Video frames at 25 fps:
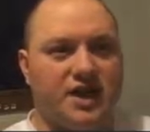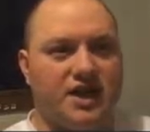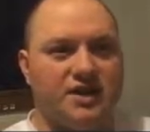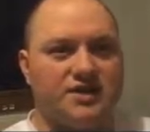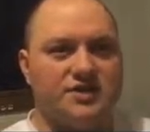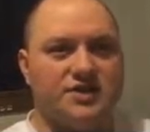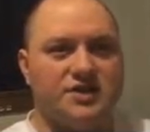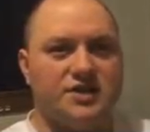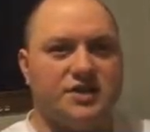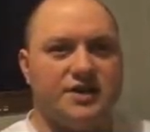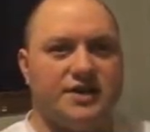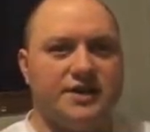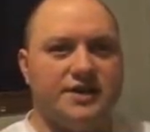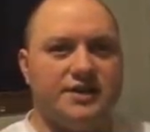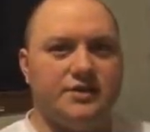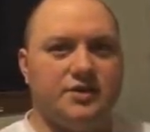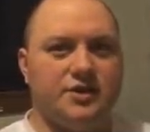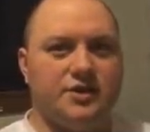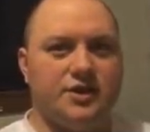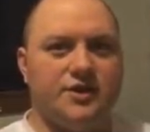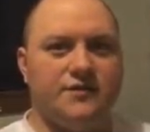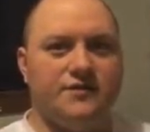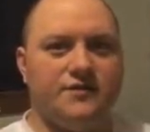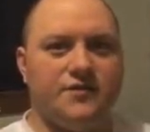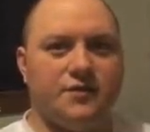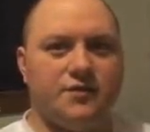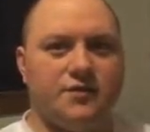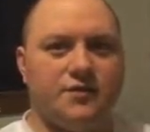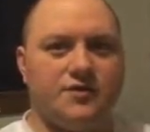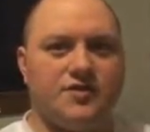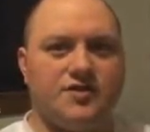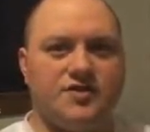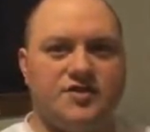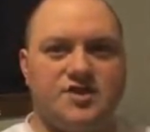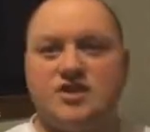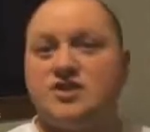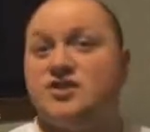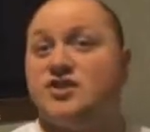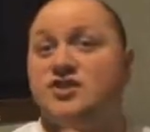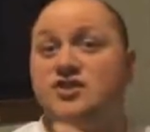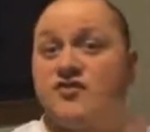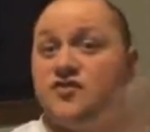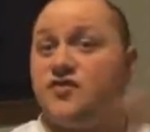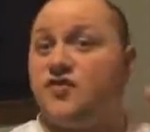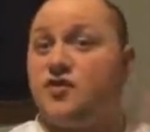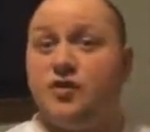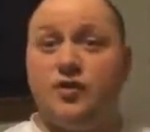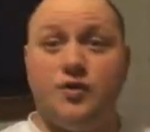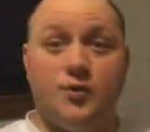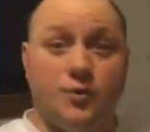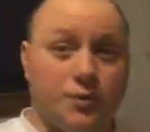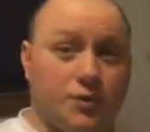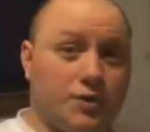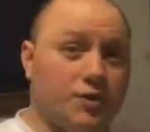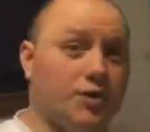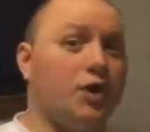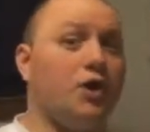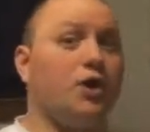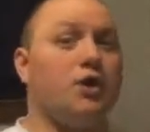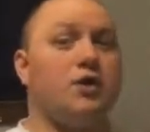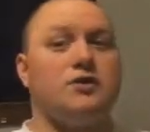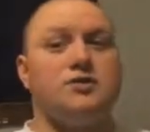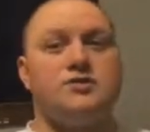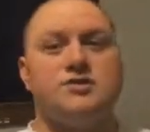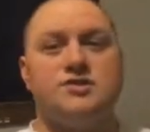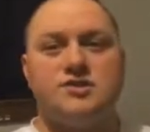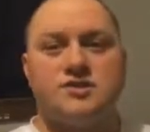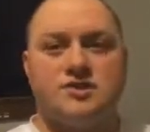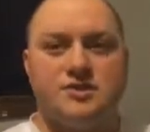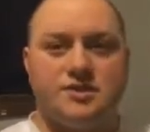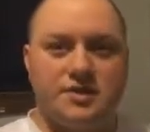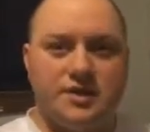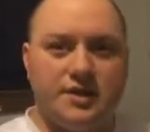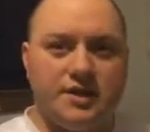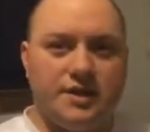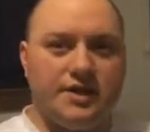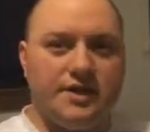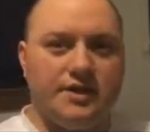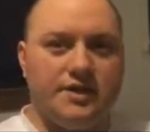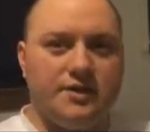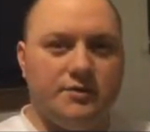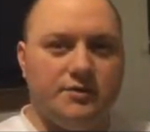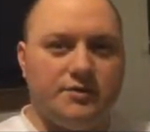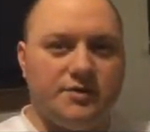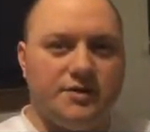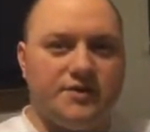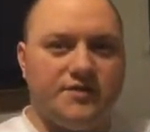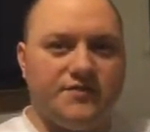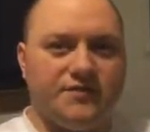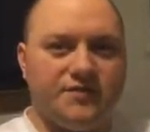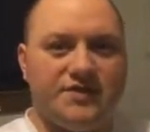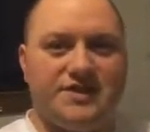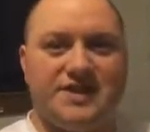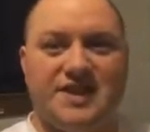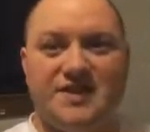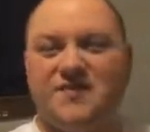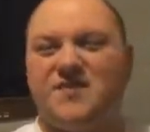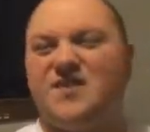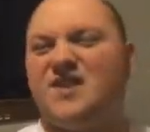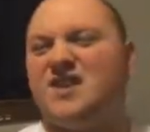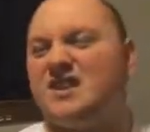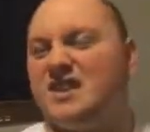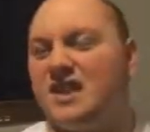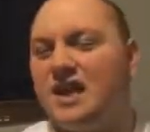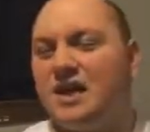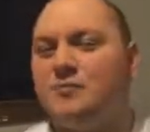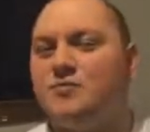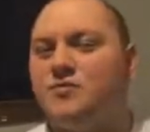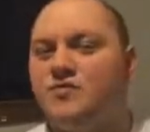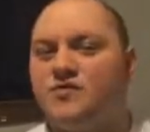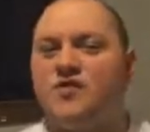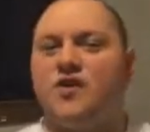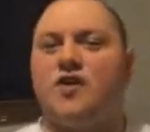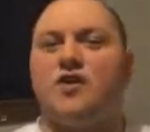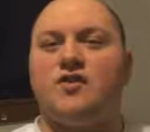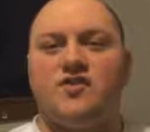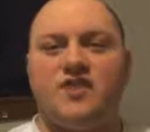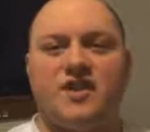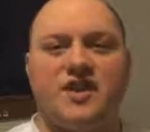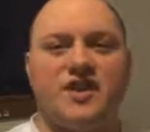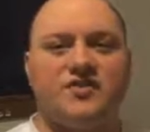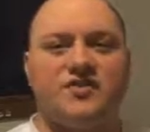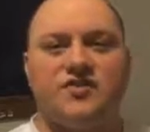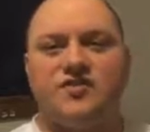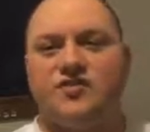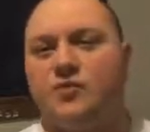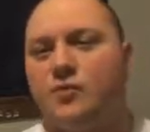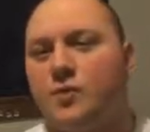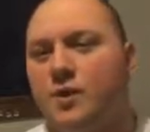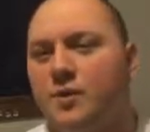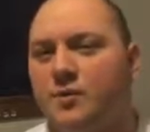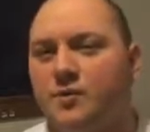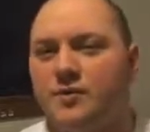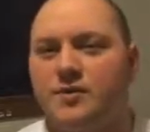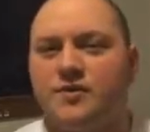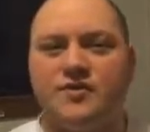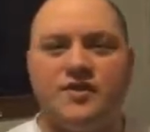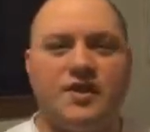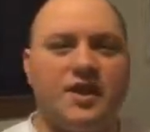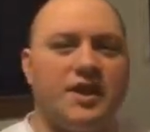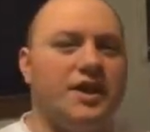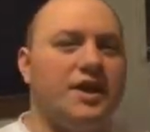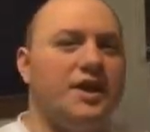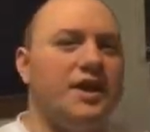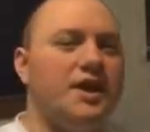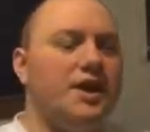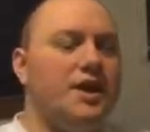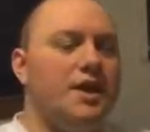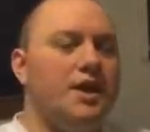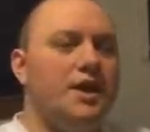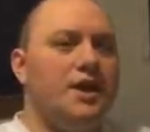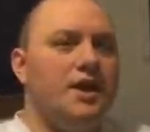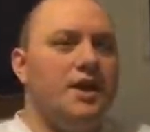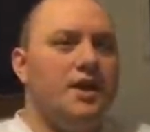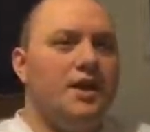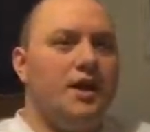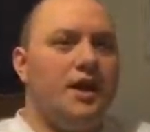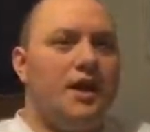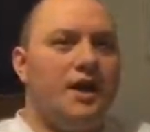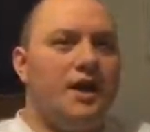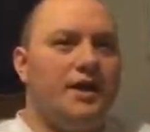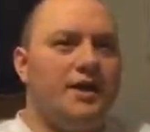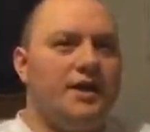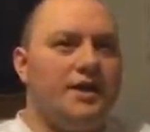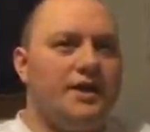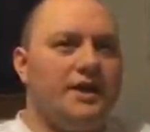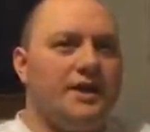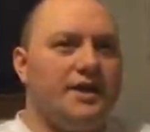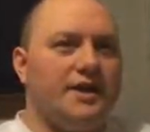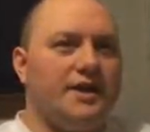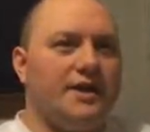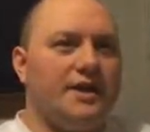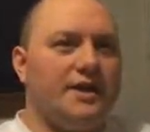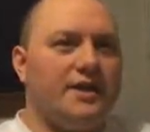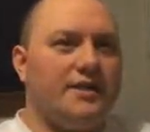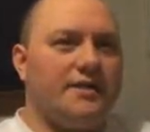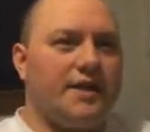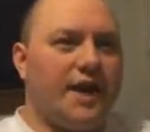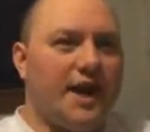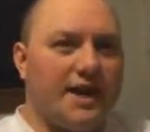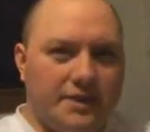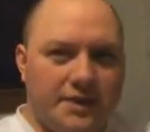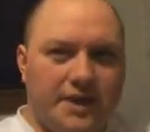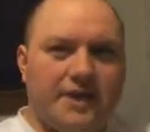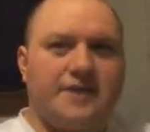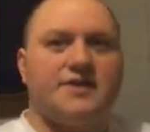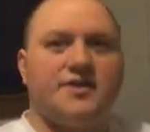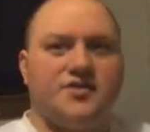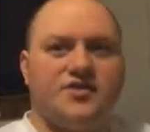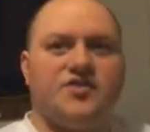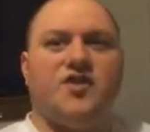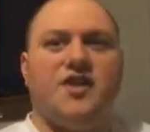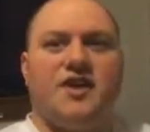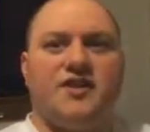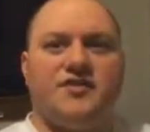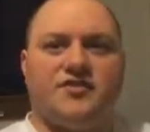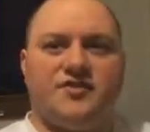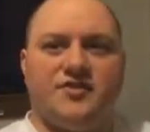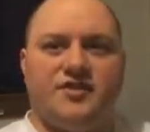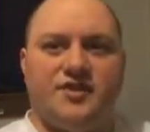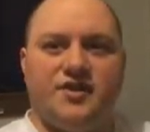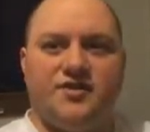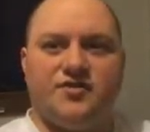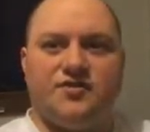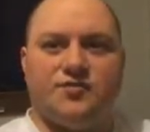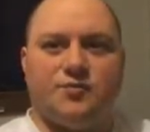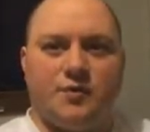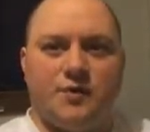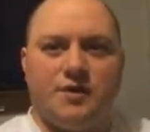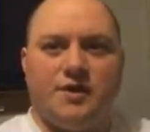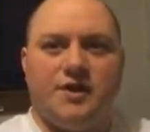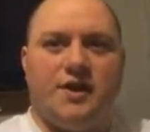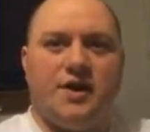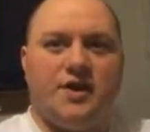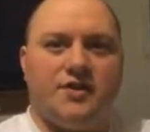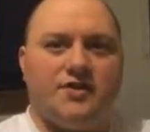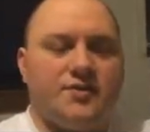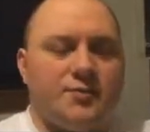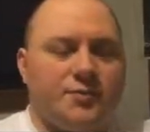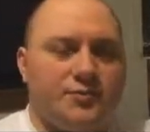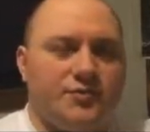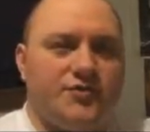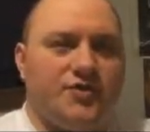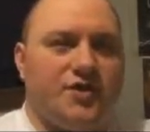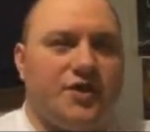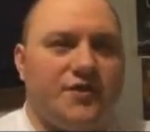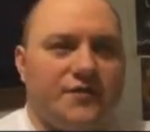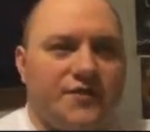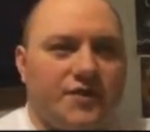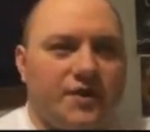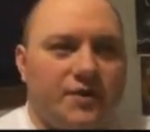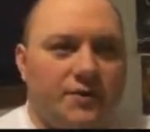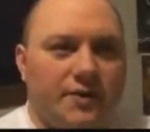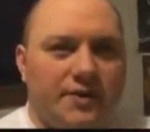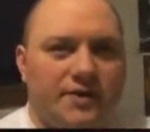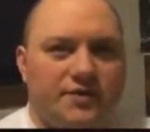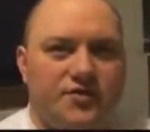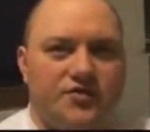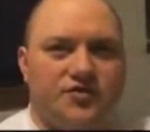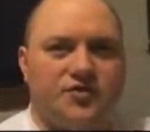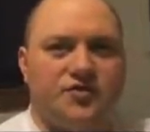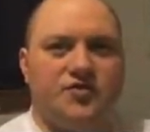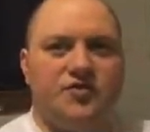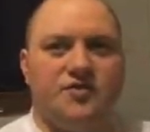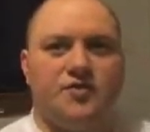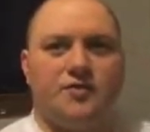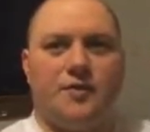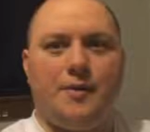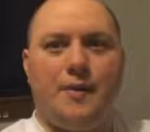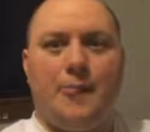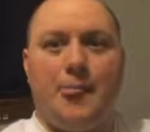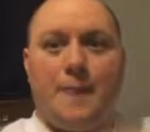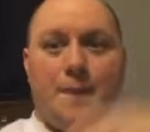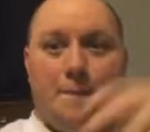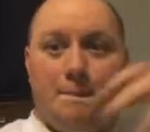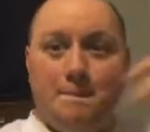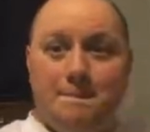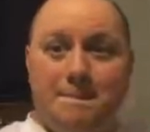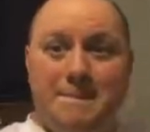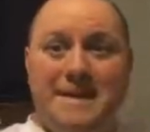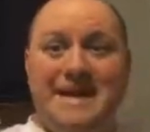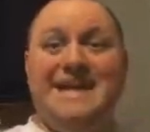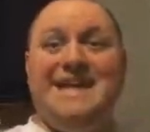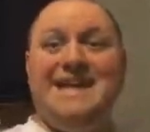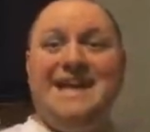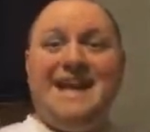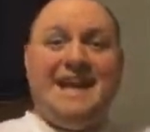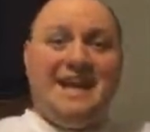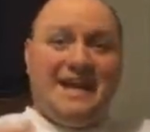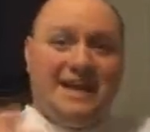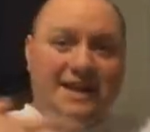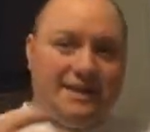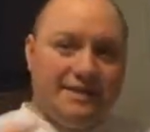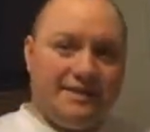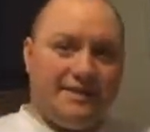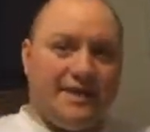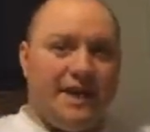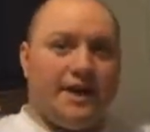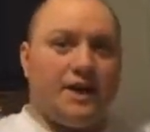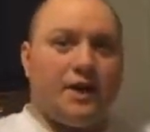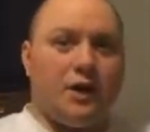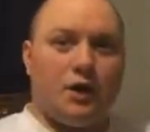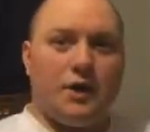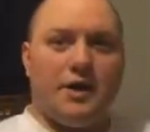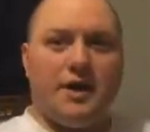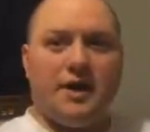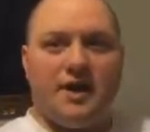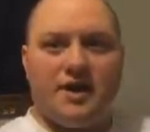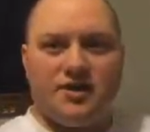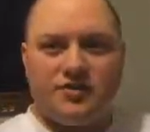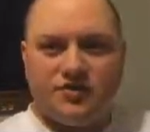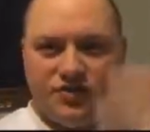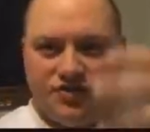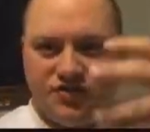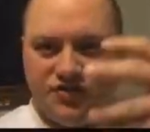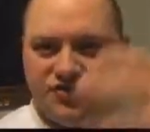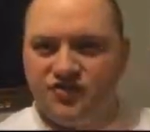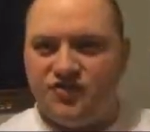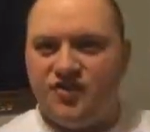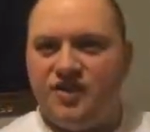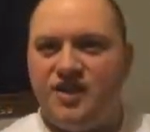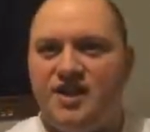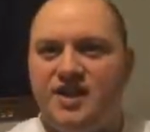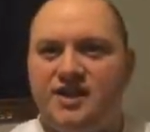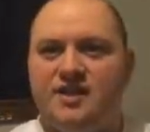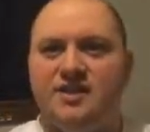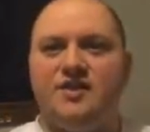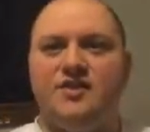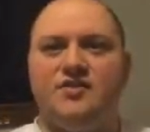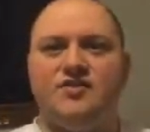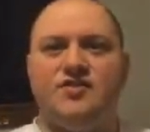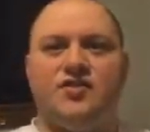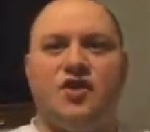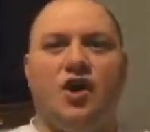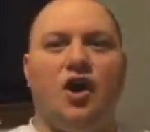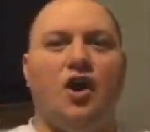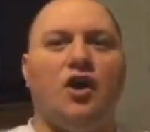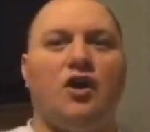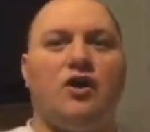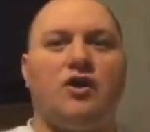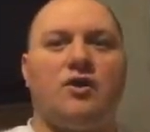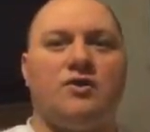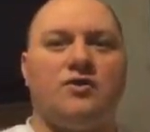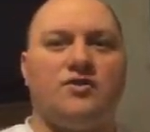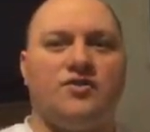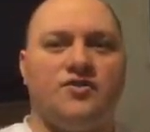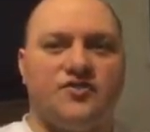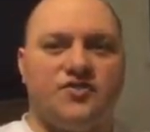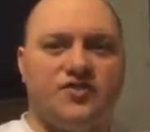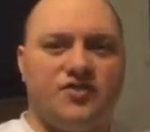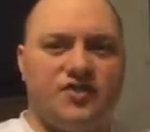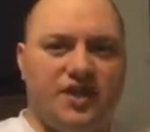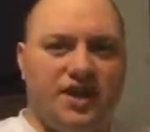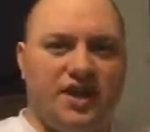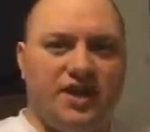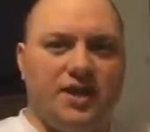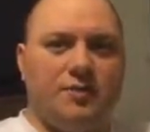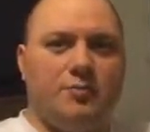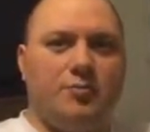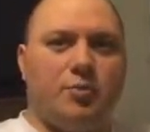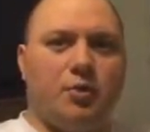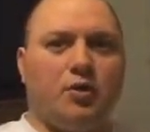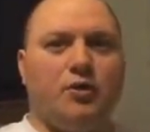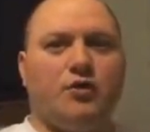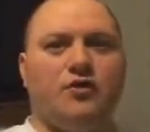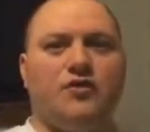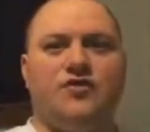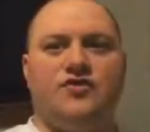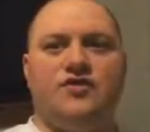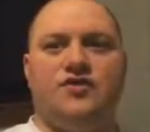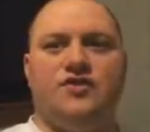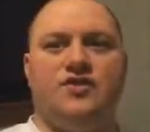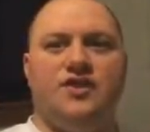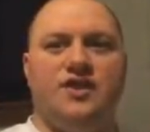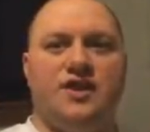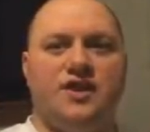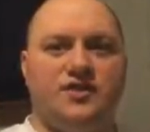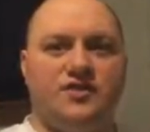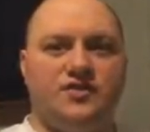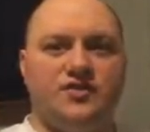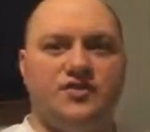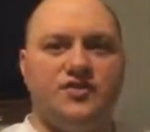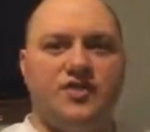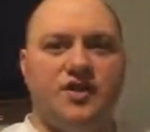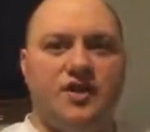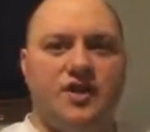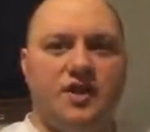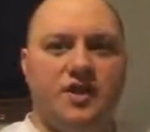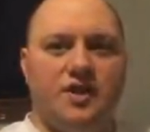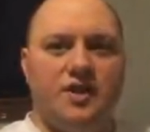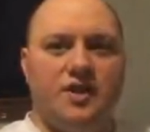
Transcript: constantly looking for suggestions for newer cars, the different types of cars, I guess is the right word to say. I like the selection. It's really awesome stuff, and just being there and actually seeing these cars in person is